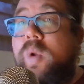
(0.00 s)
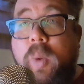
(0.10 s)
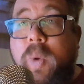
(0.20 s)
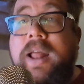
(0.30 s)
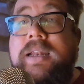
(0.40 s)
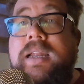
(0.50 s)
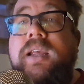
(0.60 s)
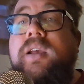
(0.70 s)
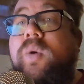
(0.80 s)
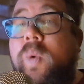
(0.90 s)
One,
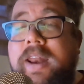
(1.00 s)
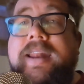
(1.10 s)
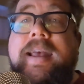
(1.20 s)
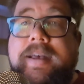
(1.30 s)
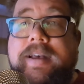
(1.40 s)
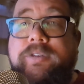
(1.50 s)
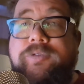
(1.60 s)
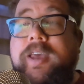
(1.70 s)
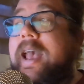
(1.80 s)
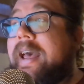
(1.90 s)
one and a
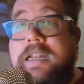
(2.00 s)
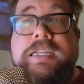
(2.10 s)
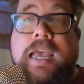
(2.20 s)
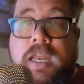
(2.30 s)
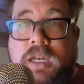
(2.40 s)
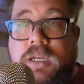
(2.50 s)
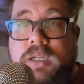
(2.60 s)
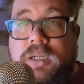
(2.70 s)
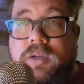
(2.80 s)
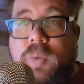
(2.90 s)
half out of ten.
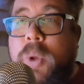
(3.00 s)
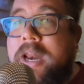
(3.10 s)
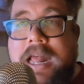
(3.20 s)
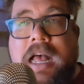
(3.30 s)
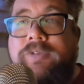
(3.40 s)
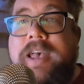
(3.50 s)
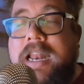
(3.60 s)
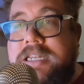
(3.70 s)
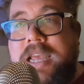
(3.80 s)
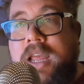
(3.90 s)
One and a half
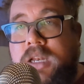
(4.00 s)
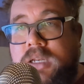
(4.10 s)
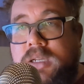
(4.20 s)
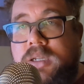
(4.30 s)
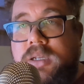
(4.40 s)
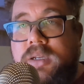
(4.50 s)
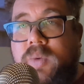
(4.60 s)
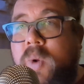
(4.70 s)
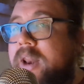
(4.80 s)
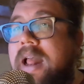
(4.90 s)
out of ten.
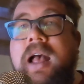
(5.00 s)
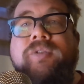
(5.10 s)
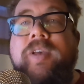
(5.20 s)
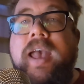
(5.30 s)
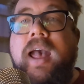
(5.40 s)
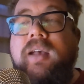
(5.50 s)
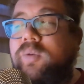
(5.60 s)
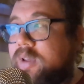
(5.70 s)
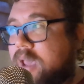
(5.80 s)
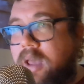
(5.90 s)
One and a half out,
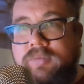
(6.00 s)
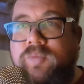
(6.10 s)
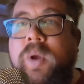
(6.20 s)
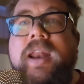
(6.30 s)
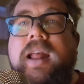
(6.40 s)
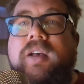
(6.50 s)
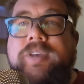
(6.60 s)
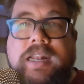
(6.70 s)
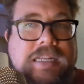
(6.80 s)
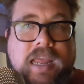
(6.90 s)
yeah. One and a half
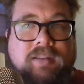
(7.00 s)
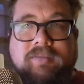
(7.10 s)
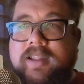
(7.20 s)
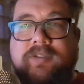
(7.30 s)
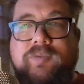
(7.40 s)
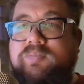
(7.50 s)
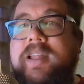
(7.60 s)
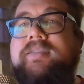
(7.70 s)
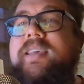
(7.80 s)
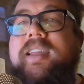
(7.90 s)
out of ten. That's,
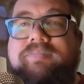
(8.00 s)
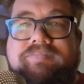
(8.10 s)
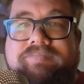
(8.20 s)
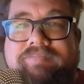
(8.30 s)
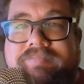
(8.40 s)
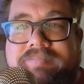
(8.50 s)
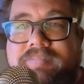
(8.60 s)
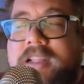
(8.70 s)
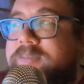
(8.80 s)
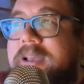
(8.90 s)
that's it.
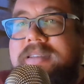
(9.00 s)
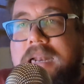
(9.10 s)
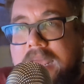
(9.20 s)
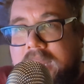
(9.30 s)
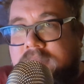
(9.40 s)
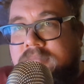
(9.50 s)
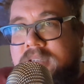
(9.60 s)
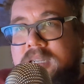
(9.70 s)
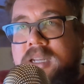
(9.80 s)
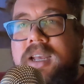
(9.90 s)
That's basically it.
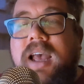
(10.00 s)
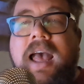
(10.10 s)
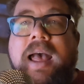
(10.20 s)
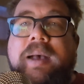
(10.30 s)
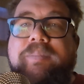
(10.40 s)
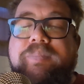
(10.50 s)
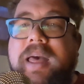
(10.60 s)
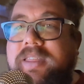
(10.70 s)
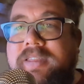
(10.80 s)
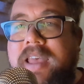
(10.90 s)
Uh,
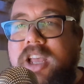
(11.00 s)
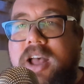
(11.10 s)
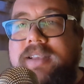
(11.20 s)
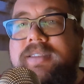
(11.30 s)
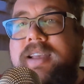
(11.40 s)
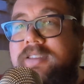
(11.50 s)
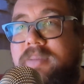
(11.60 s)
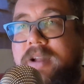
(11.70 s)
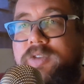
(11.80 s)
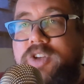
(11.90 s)
but other than that, guys, thanks
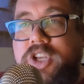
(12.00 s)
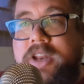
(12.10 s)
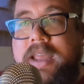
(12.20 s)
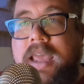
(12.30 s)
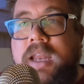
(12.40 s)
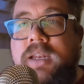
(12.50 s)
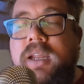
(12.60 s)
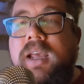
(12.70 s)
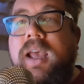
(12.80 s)
so much for tuning in.